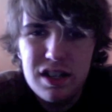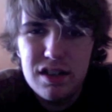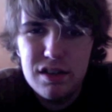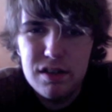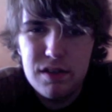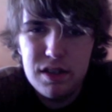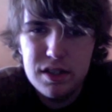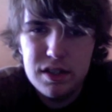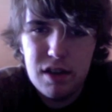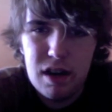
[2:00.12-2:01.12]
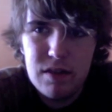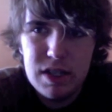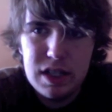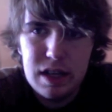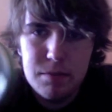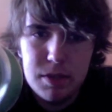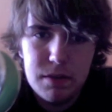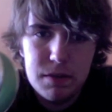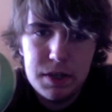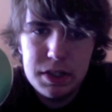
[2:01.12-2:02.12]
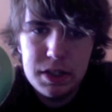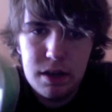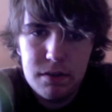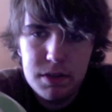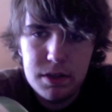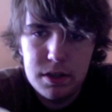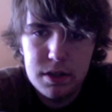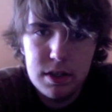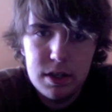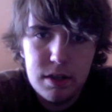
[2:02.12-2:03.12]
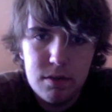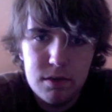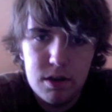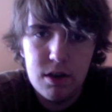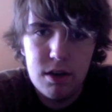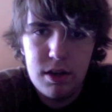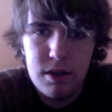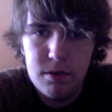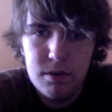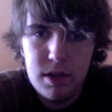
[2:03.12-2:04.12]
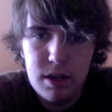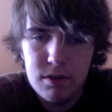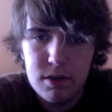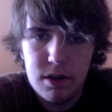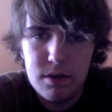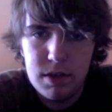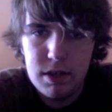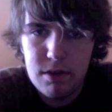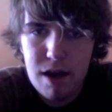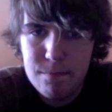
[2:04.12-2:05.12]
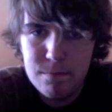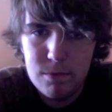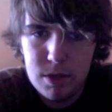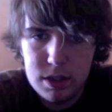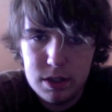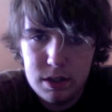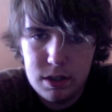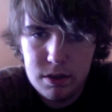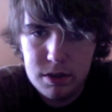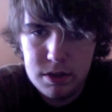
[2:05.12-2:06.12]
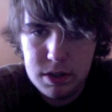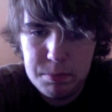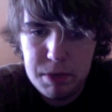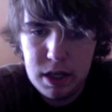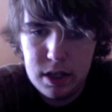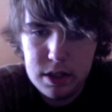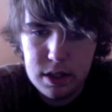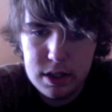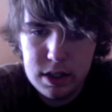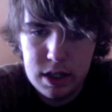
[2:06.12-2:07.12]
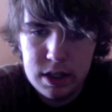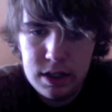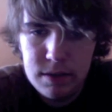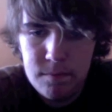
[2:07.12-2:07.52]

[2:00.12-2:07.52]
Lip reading: don't know if you could describe it as that, but they're very soft, so they don't hurt you. They don't hurt when you grab them while the yo-yo is spinning, so it's nice.